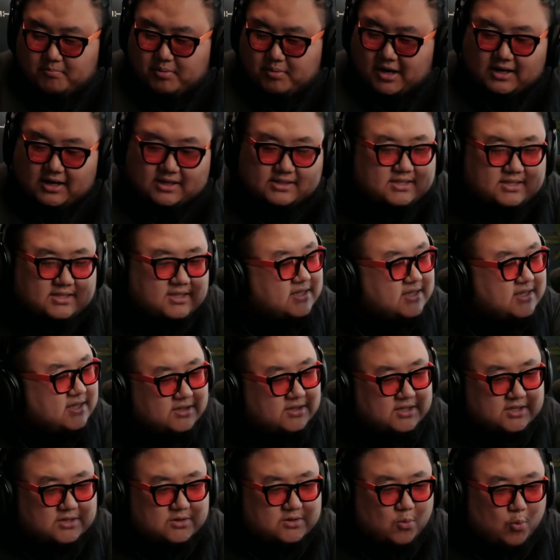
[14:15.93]
but it
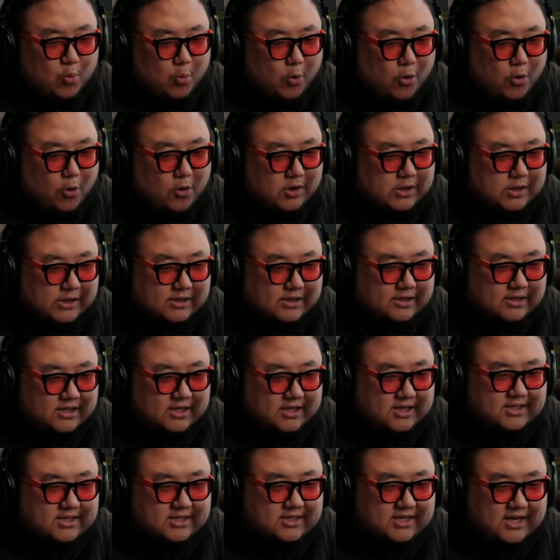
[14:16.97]
still doesn't warrant
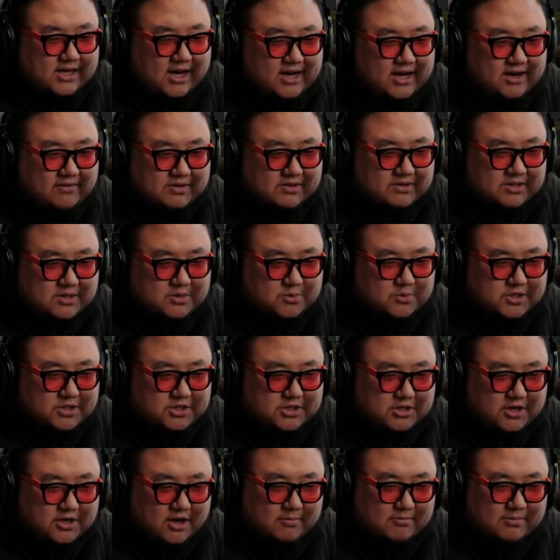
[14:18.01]
this kind of a
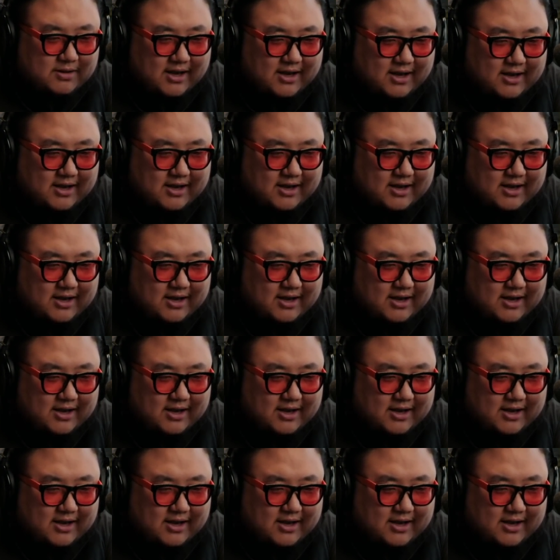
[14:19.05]
switch up.